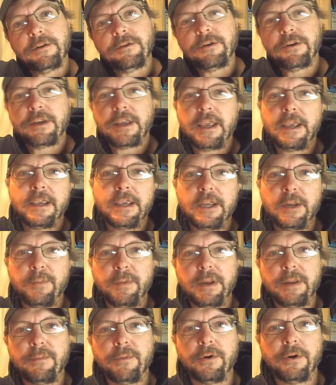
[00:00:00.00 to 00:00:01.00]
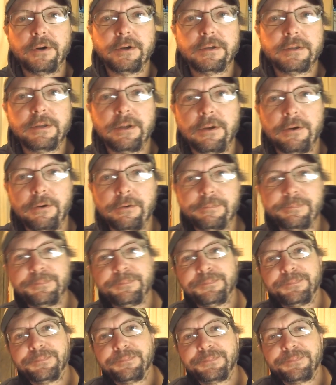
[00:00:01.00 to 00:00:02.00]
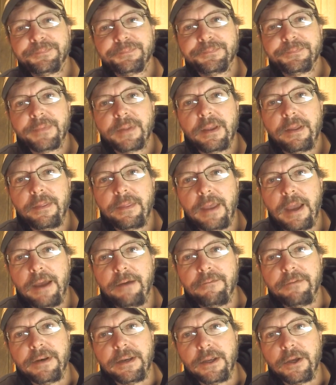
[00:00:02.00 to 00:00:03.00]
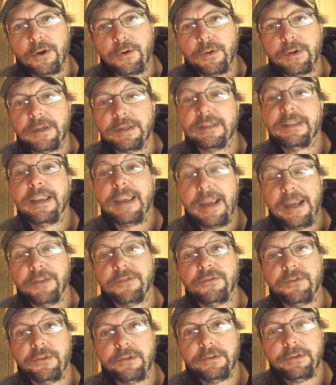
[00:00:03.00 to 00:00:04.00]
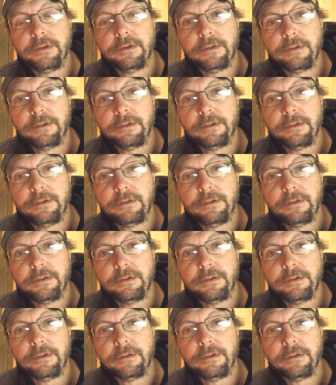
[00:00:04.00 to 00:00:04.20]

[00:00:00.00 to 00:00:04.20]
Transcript: and you can't get them anymore, so that video is canceled.